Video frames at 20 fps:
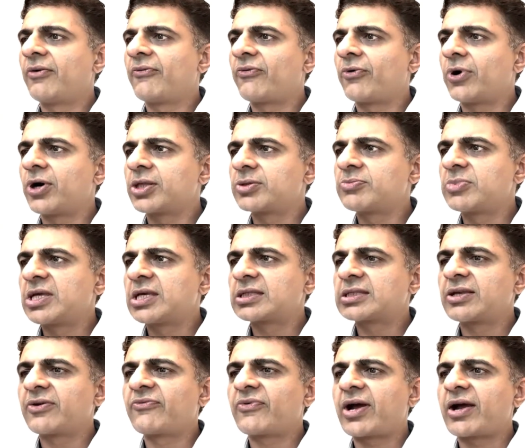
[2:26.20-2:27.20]
for
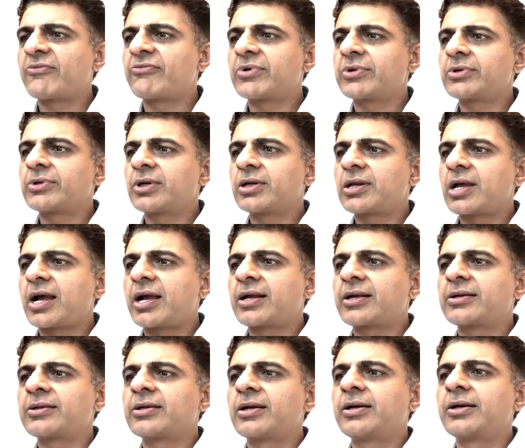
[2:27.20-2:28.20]
BSE 500
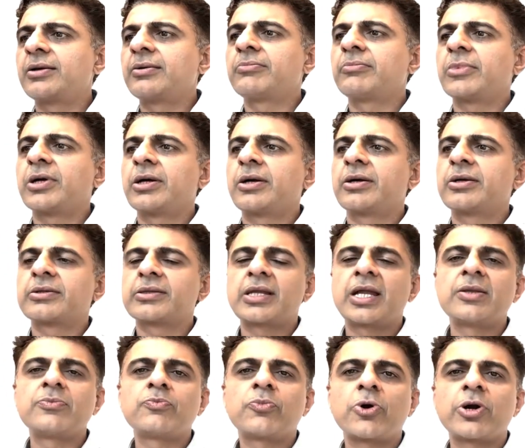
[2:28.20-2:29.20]
and
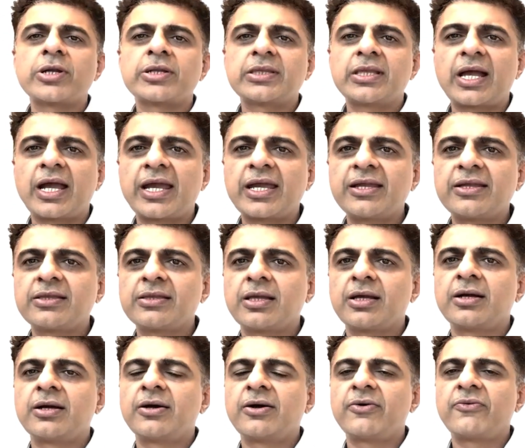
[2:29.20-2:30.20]
10.9
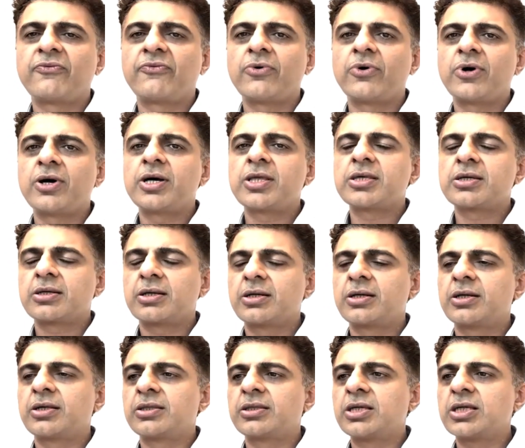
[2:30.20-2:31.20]
for
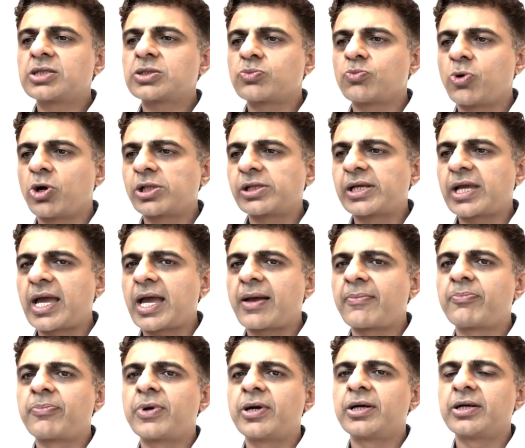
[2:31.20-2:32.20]
the small
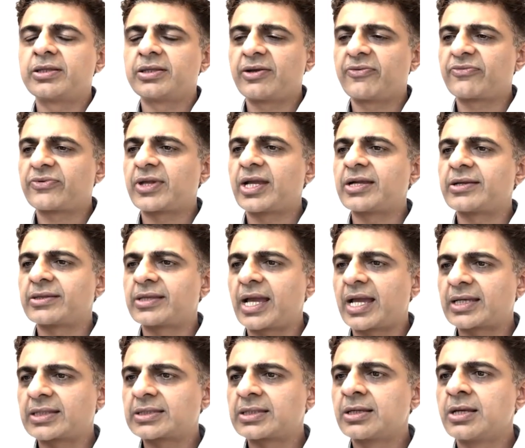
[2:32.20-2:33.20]
cap Nifty
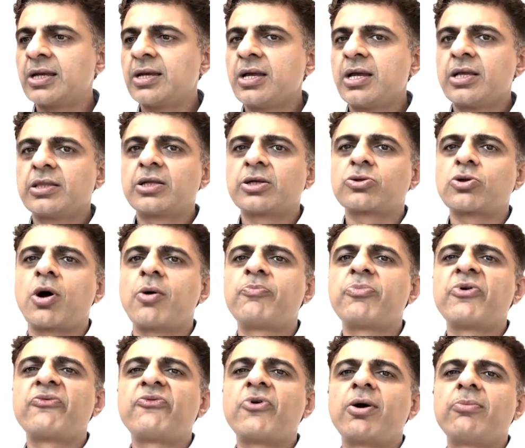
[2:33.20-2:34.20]
index. The top
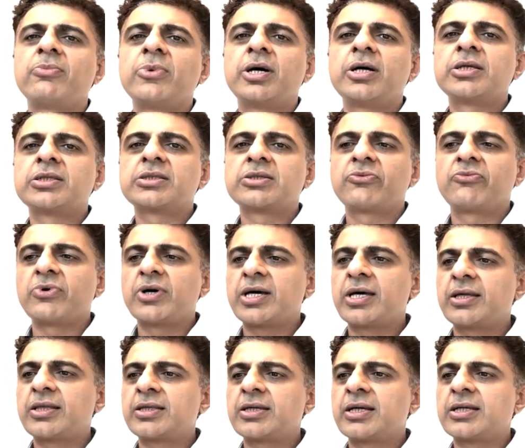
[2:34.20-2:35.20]
performers
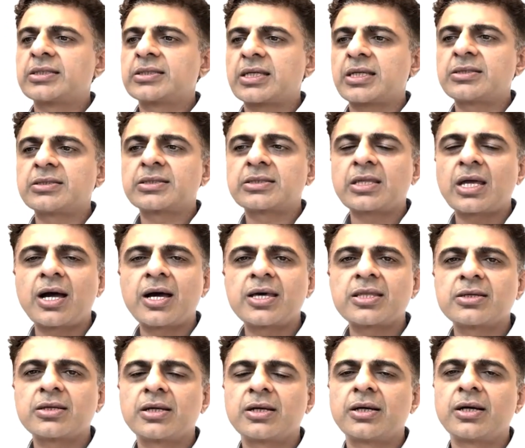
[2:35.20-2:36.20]
were
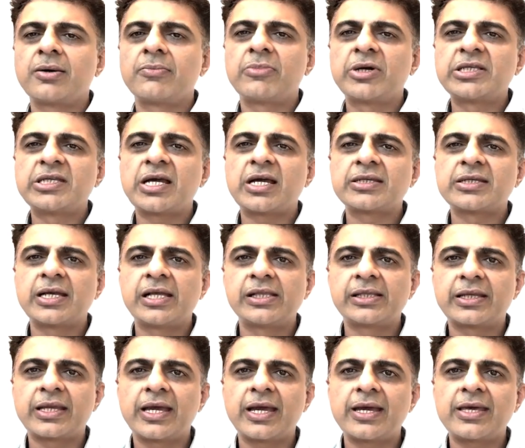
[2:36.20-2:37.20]
Sunstar, Bajaj
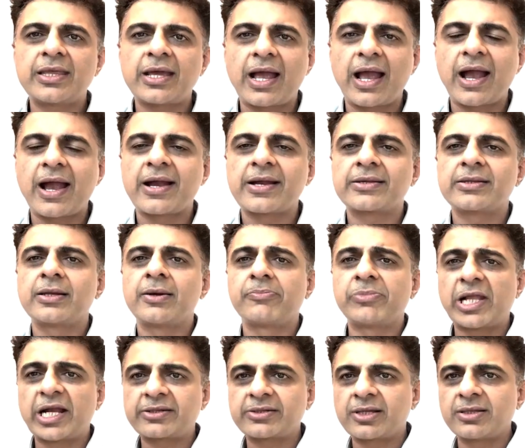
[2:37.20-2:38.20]
Healthcare, and
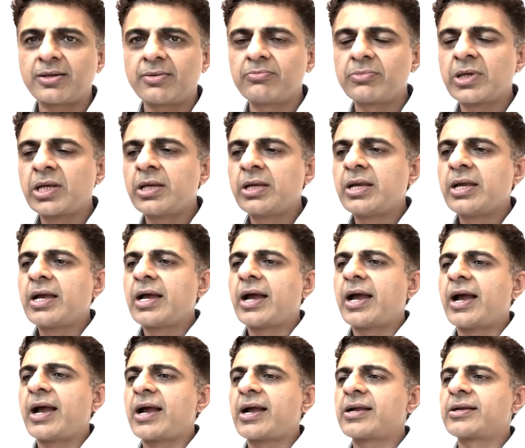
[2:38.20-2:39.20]
Platinum.
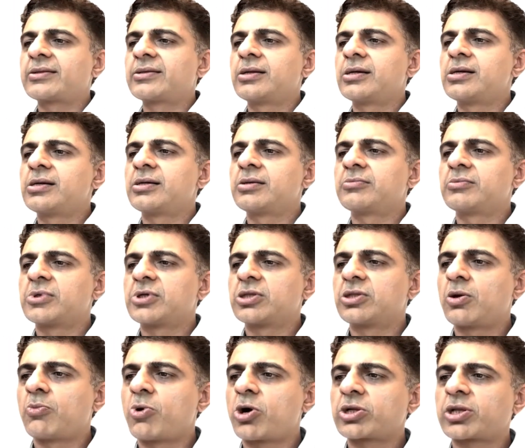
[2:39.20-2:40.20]
And
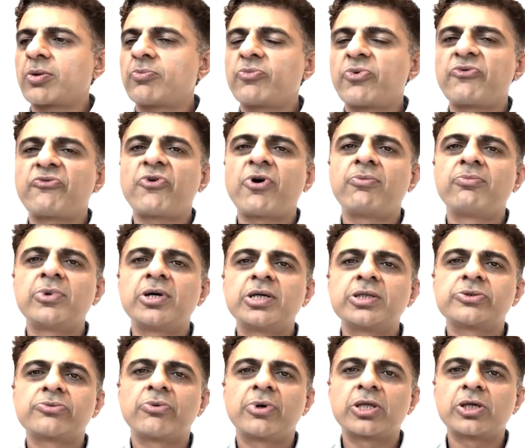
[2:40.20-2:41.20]
the bottom
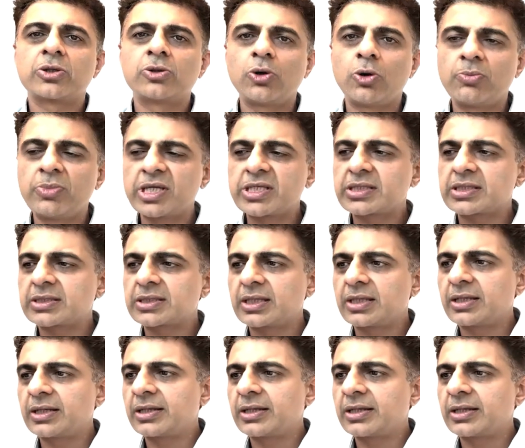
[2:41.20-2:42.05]
performers were Globus,